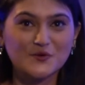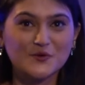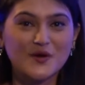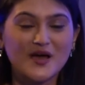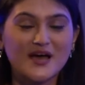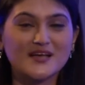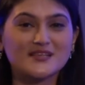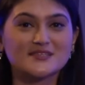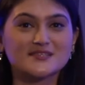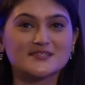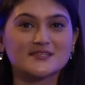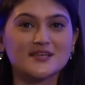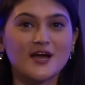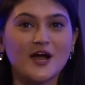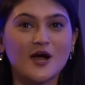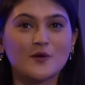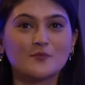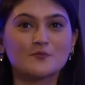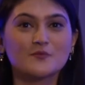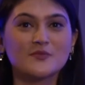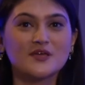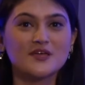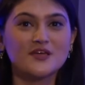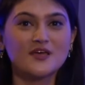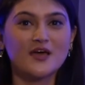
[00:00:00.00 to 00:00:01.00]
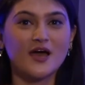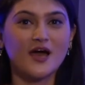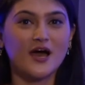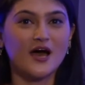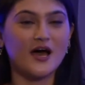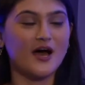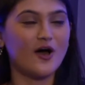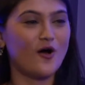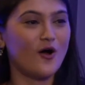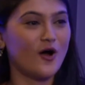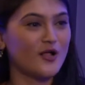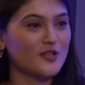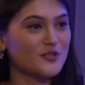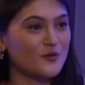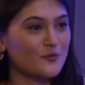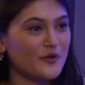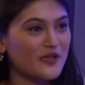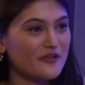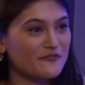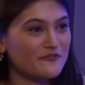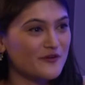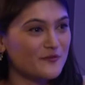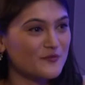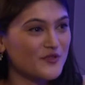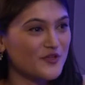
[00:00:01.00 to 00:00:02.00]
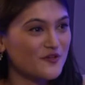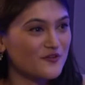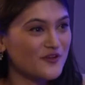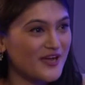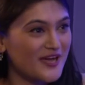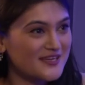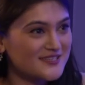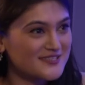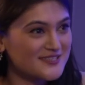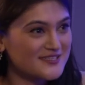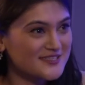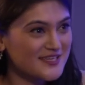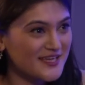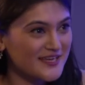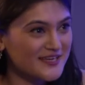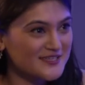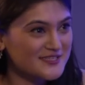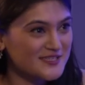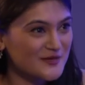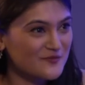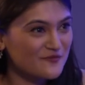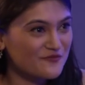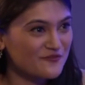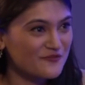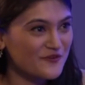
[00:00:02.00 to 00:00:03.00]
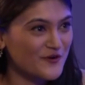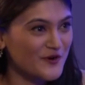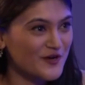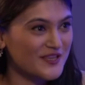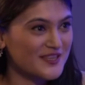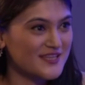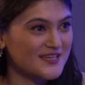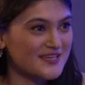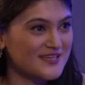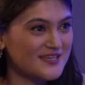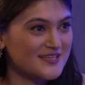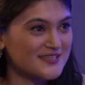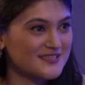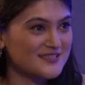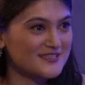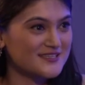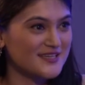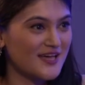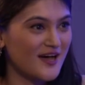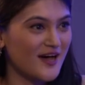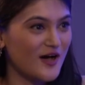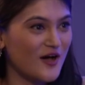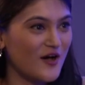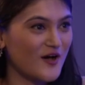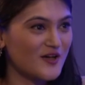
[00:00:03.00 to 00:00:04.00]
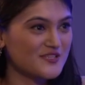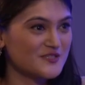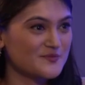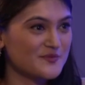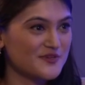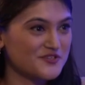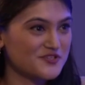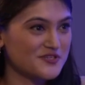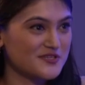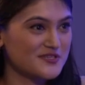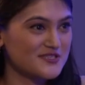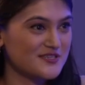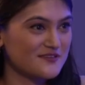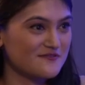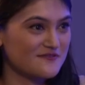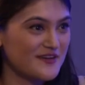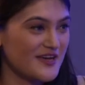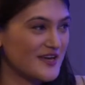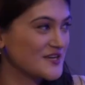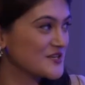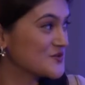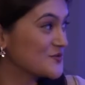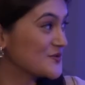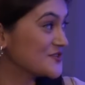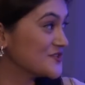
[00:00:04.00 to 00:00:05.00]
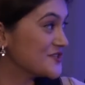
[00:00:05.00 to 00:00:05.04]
who has come all the way from the United Kingdom for this auspicious event,